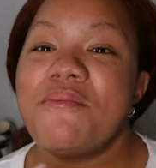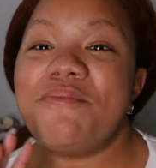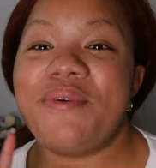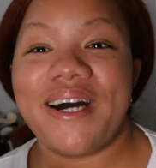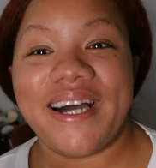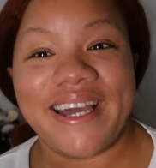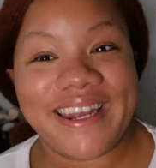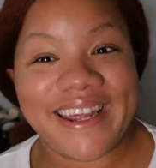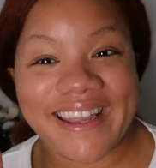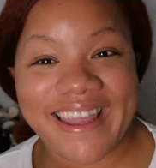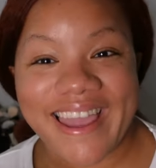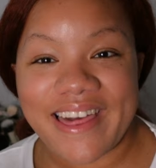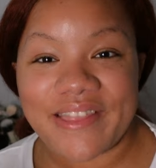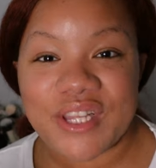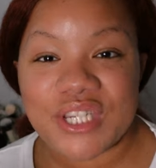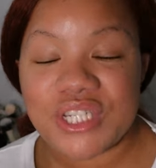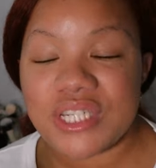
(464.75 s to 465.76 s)
But
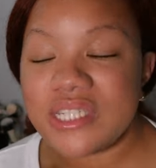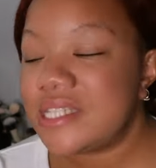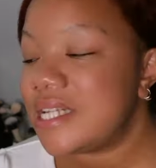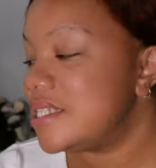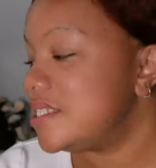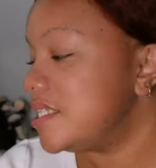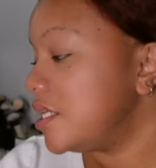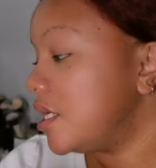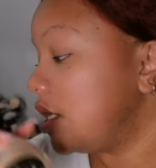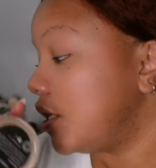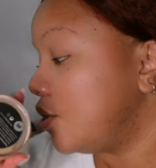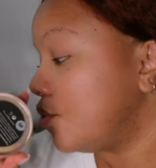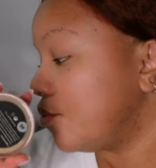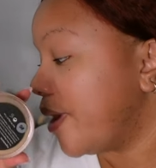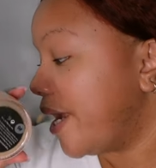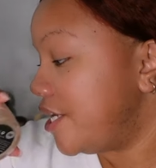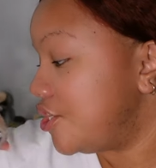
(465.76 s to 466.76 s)
again, this just isn't a
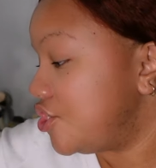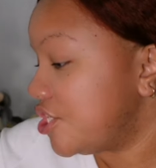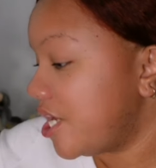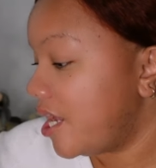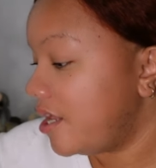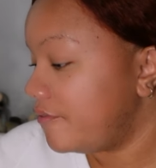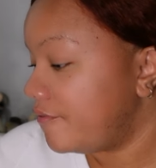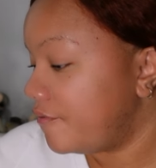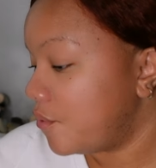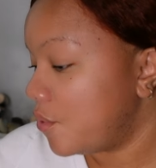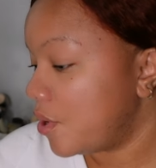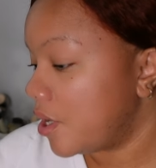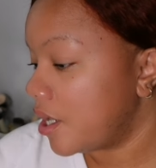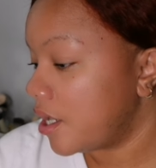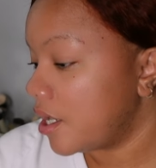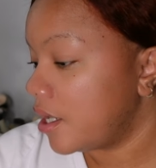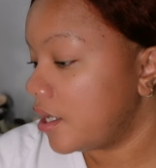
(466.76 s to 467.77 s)
great shade
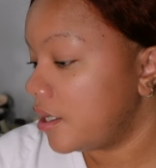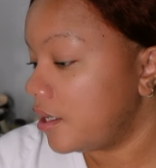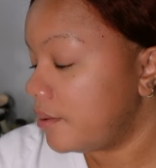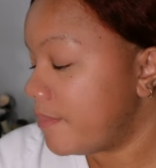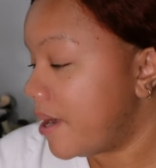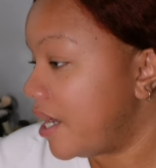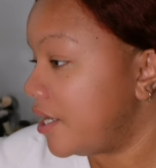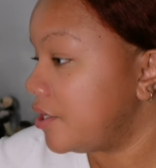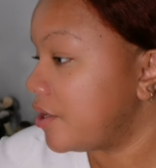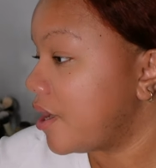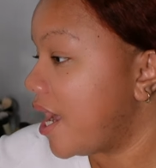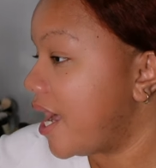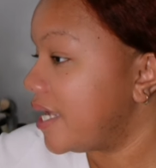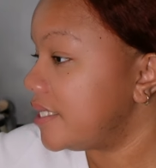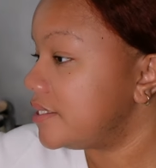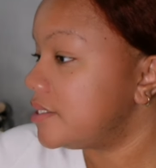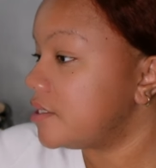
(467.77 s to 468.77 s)
for my under
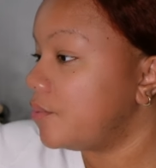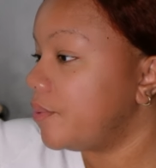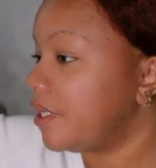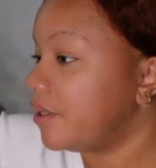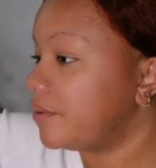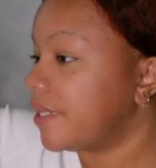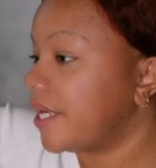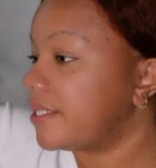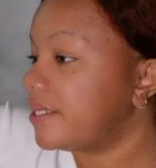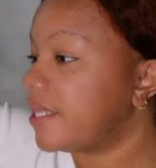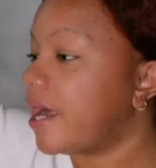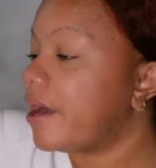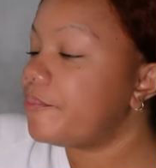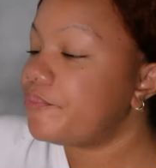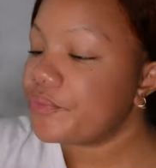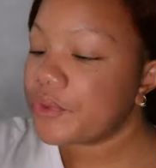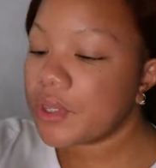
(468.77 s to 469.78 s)
eyes. So we don't like
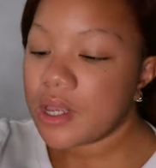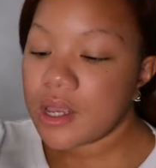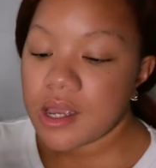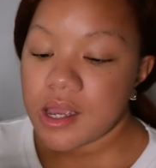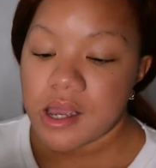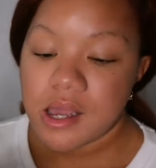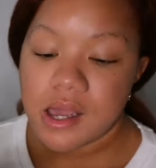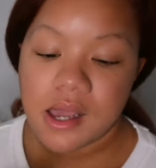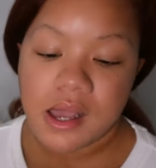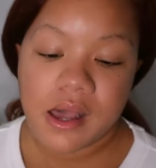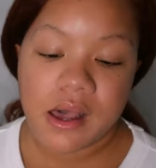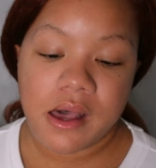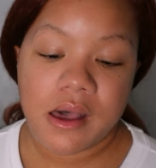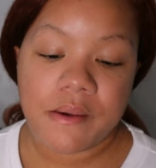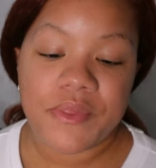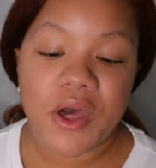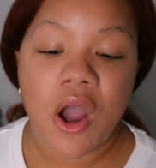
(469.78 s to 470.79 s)
that.
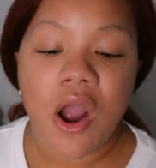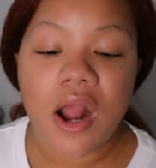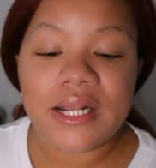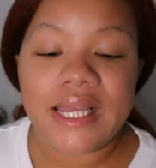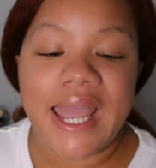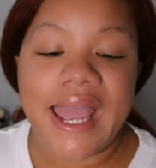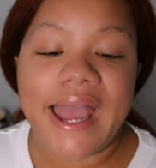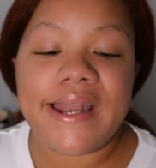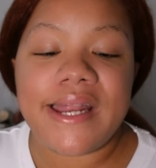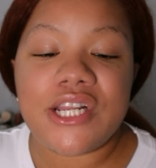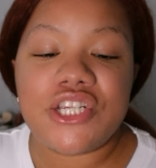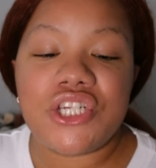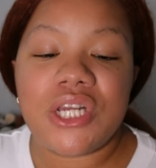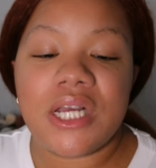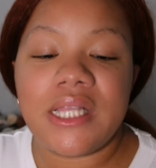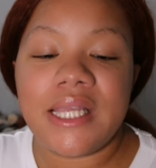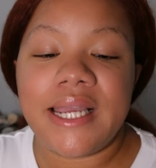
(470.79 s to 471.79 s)
Um, the Hard Candy
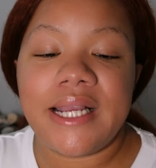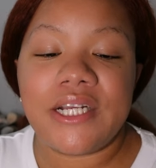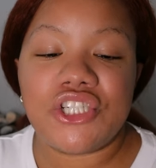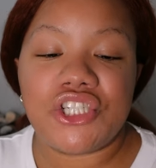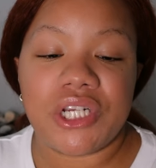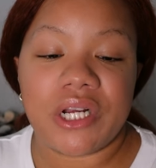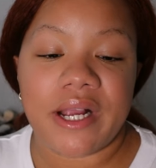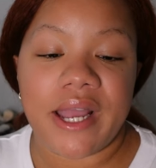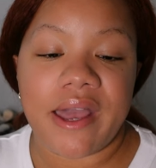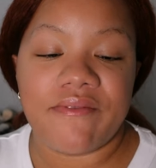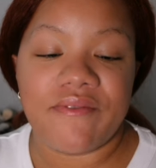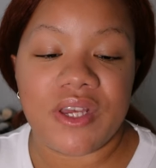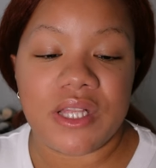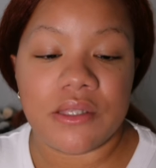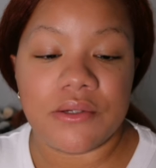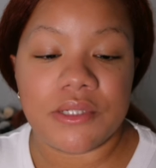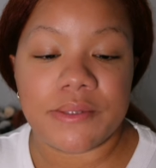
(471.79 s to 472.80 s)
Chilling Sheer
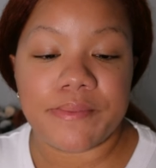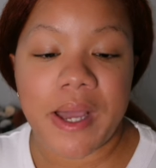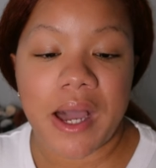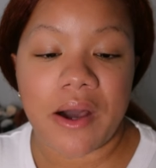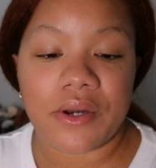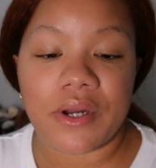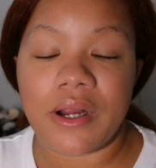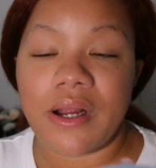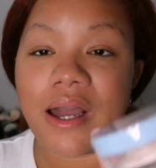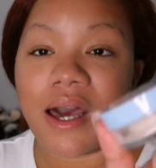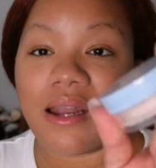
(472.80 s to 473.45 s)
Envy Loose Powder.